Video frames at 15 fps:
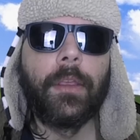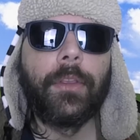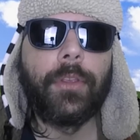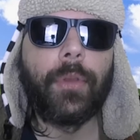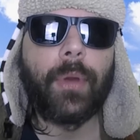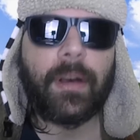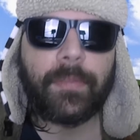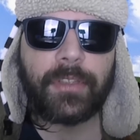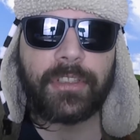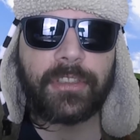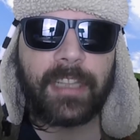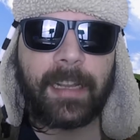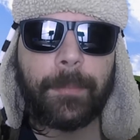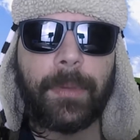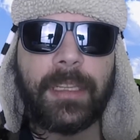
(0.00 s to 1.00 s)
You have
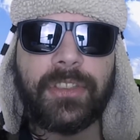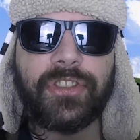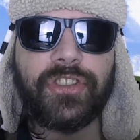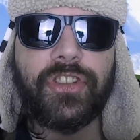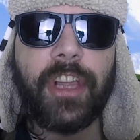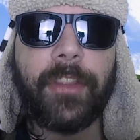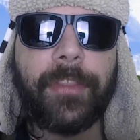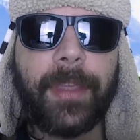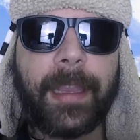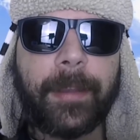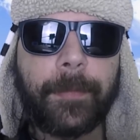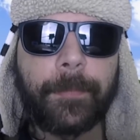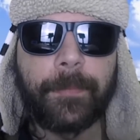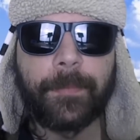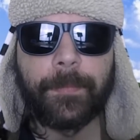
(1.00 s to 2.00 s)
established
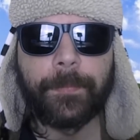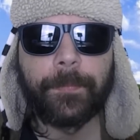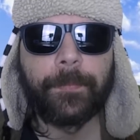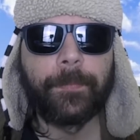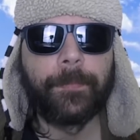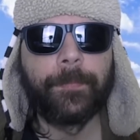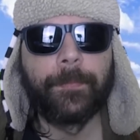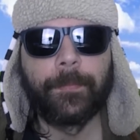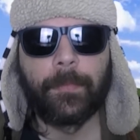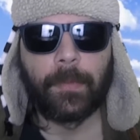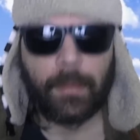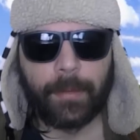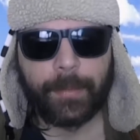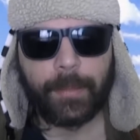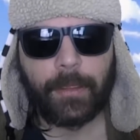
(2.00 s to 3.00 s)
nothing.
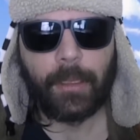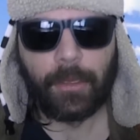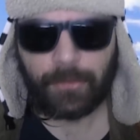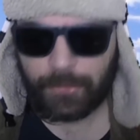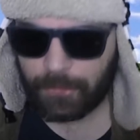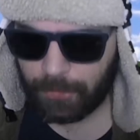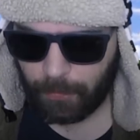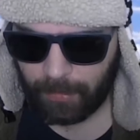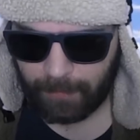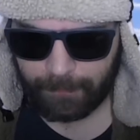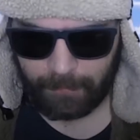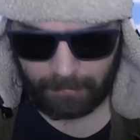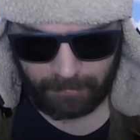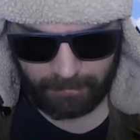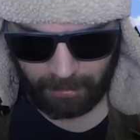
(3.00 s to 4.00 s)
You
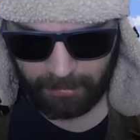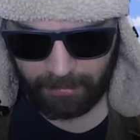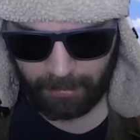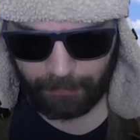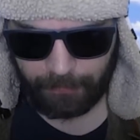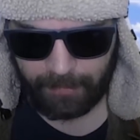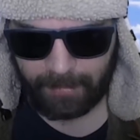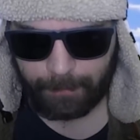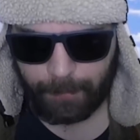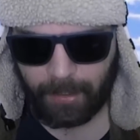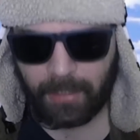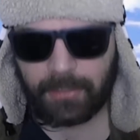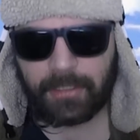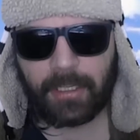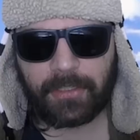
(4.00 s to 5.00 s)
have done nothing
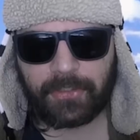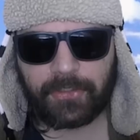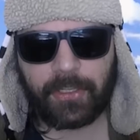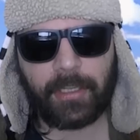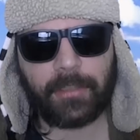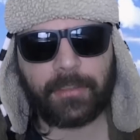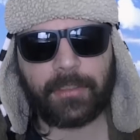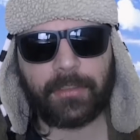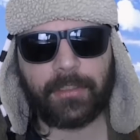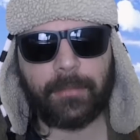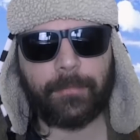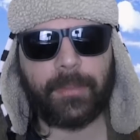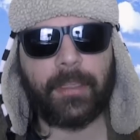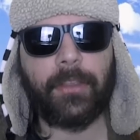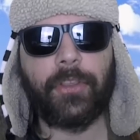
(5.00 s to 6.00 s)
but assert
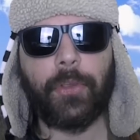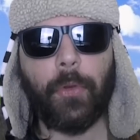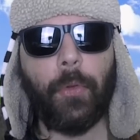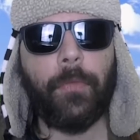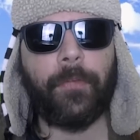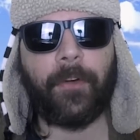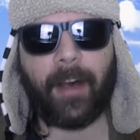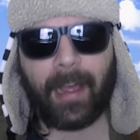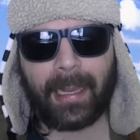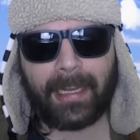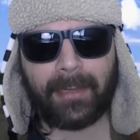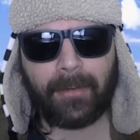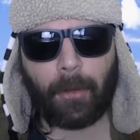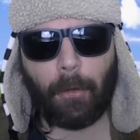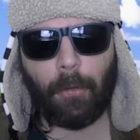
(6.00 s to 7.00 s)
something you
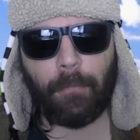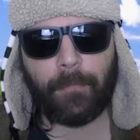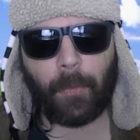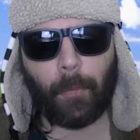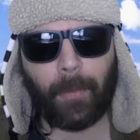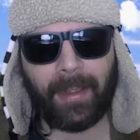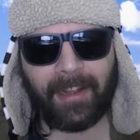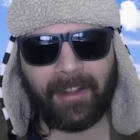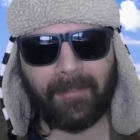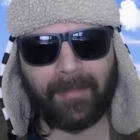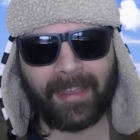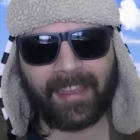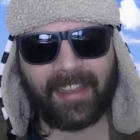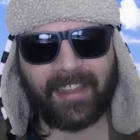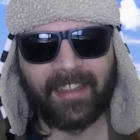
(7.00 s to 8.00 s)
find
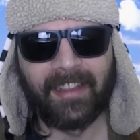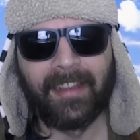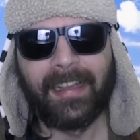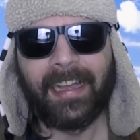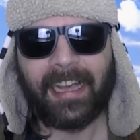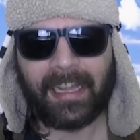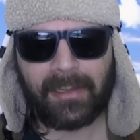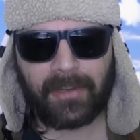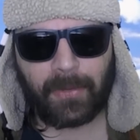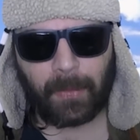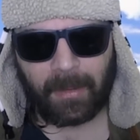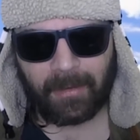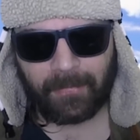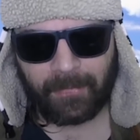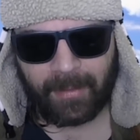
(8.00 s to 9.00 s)
overwhelming and
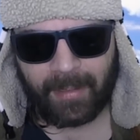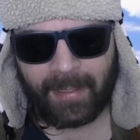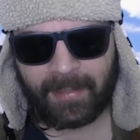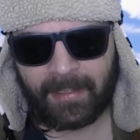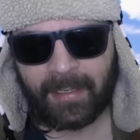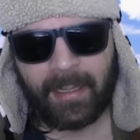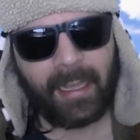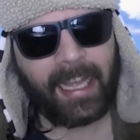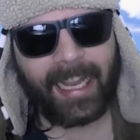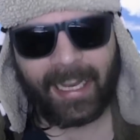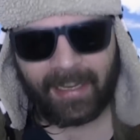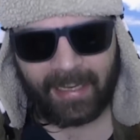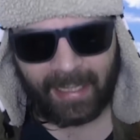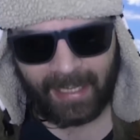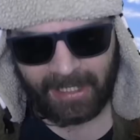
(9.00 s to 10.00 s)
qualified
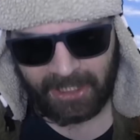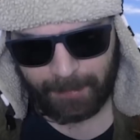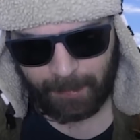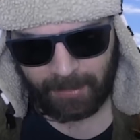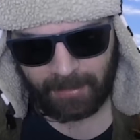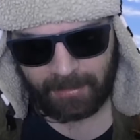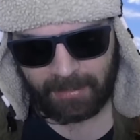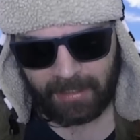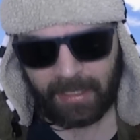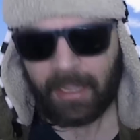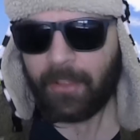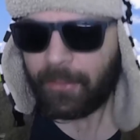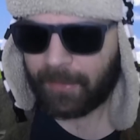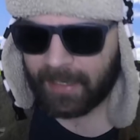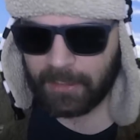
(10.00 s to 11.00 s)
and expert.
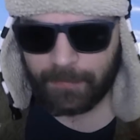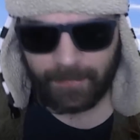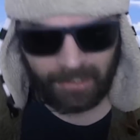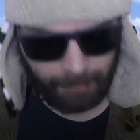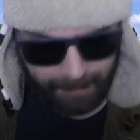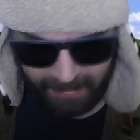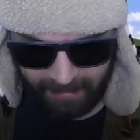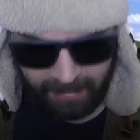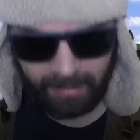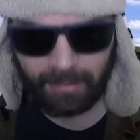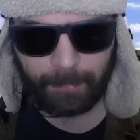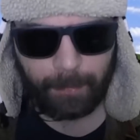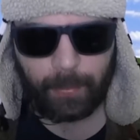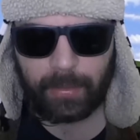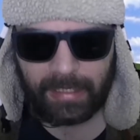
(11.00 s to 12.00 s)
Thanks for not being a
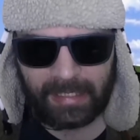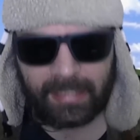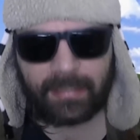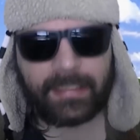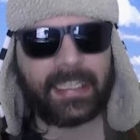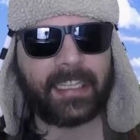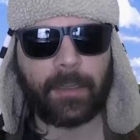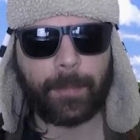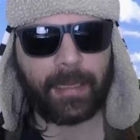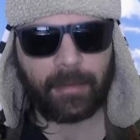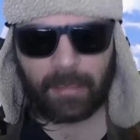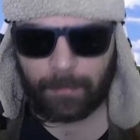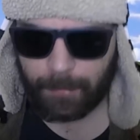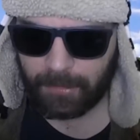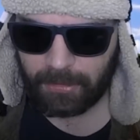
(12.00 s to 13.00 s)
complete dick about
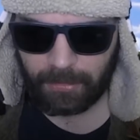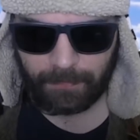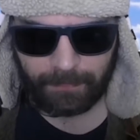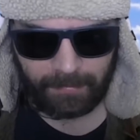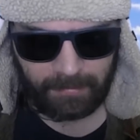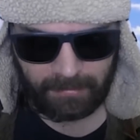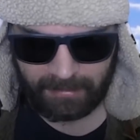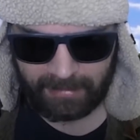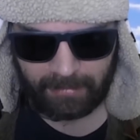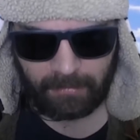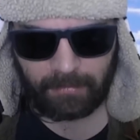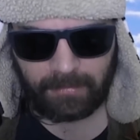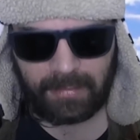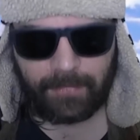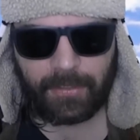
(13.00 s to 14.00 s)
it, but you've
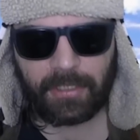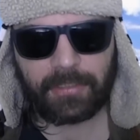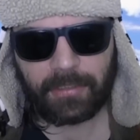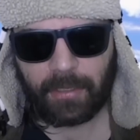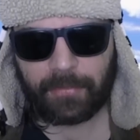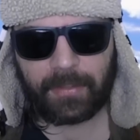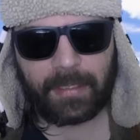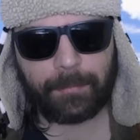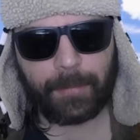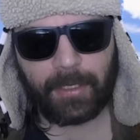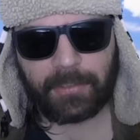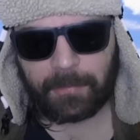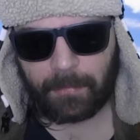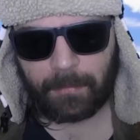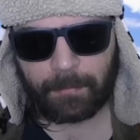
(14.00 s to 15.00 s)
still given us nothing but